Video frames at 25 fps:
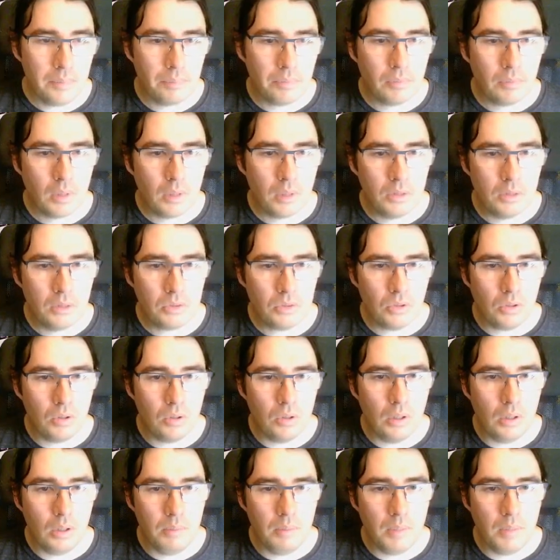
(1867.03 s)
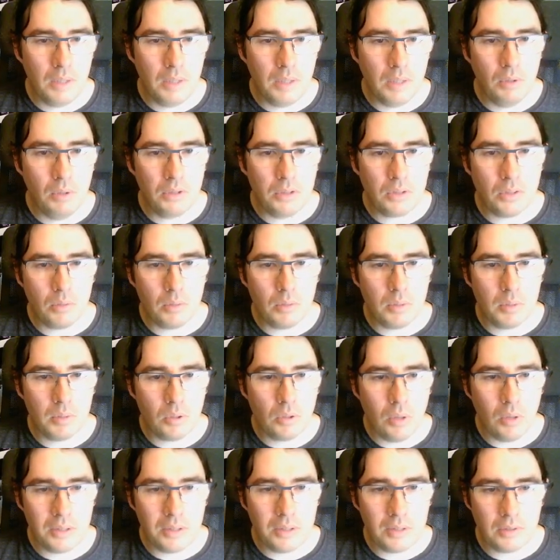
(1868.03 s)
So in many ways that'll be
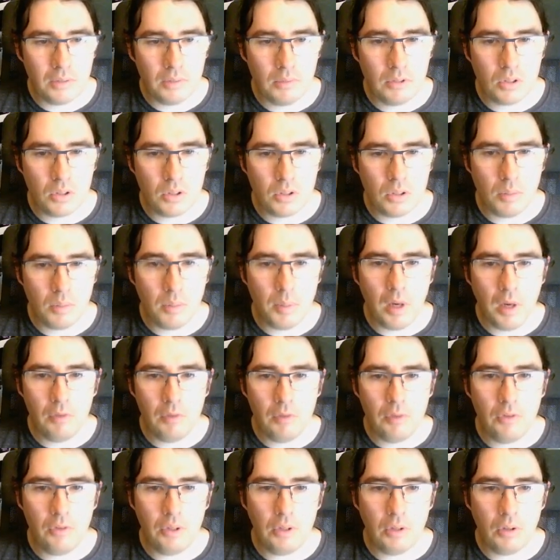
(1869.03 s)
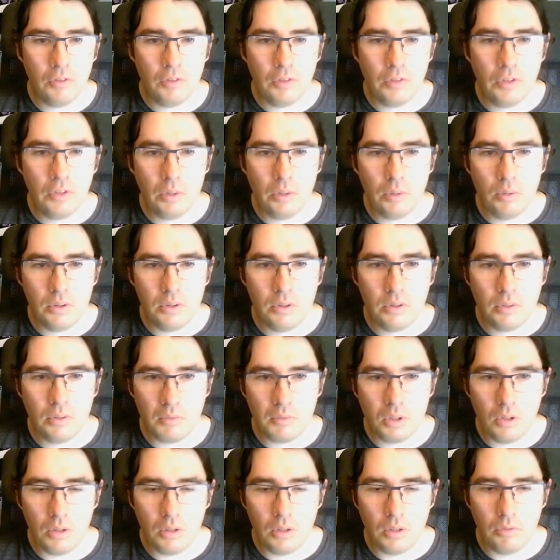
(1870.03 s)
quite similar to the Pathfinder. I figure with some
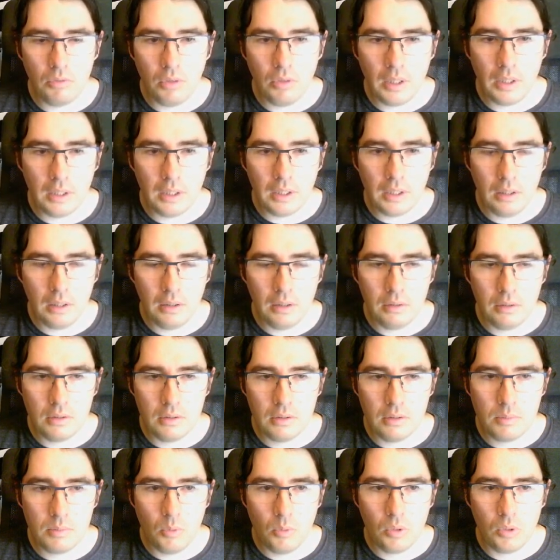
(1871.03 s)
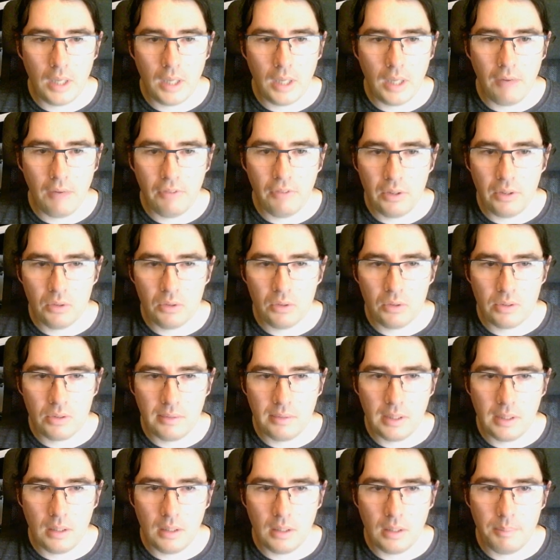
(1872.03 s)
kind of like a small cafe or something
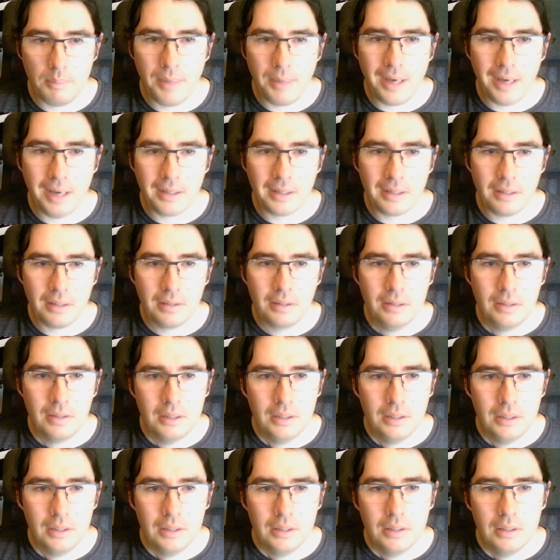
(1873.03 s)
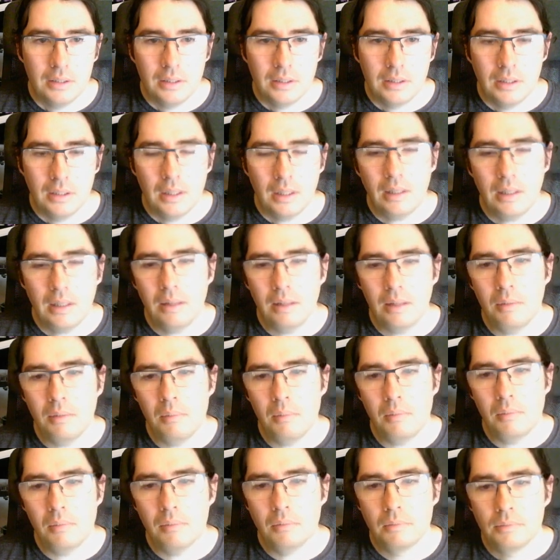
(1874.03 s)
at the back.
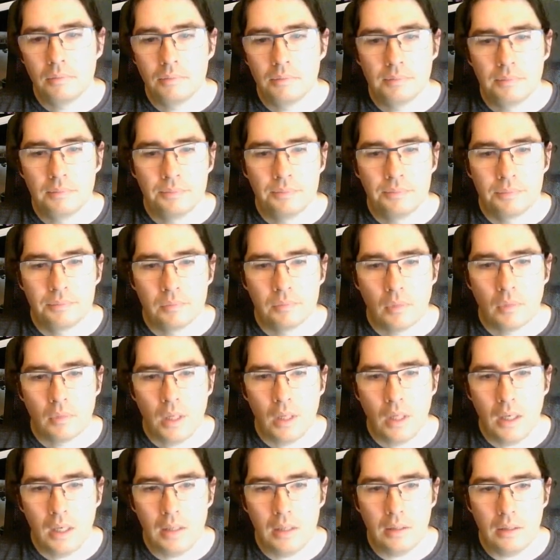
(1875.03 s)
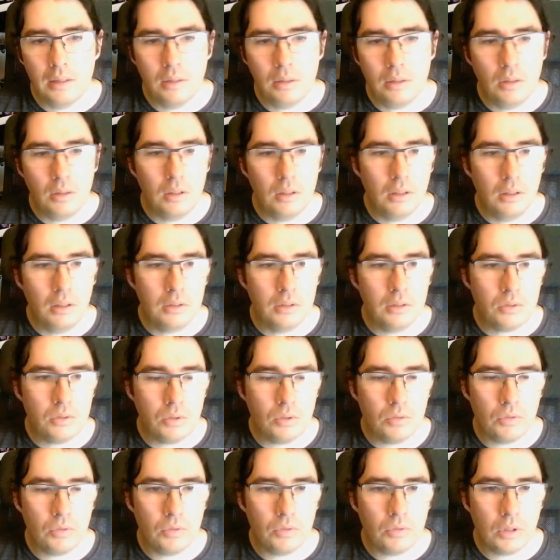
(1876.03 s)
And then a sort
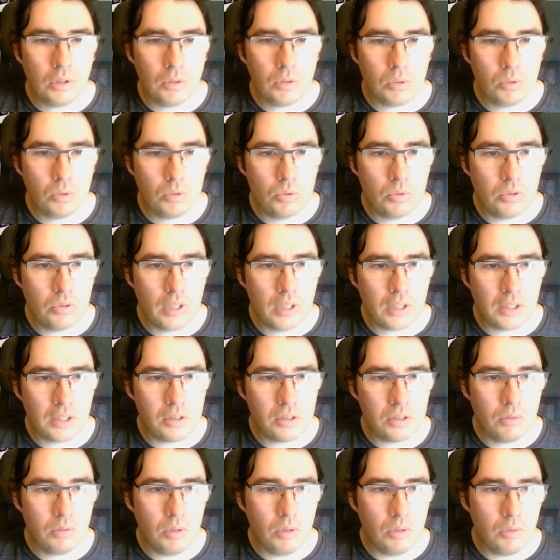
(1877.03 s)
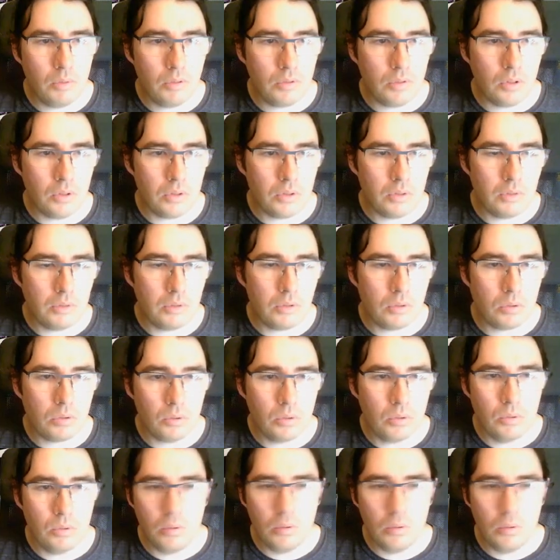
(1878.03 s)
of crew section where we've got some crew.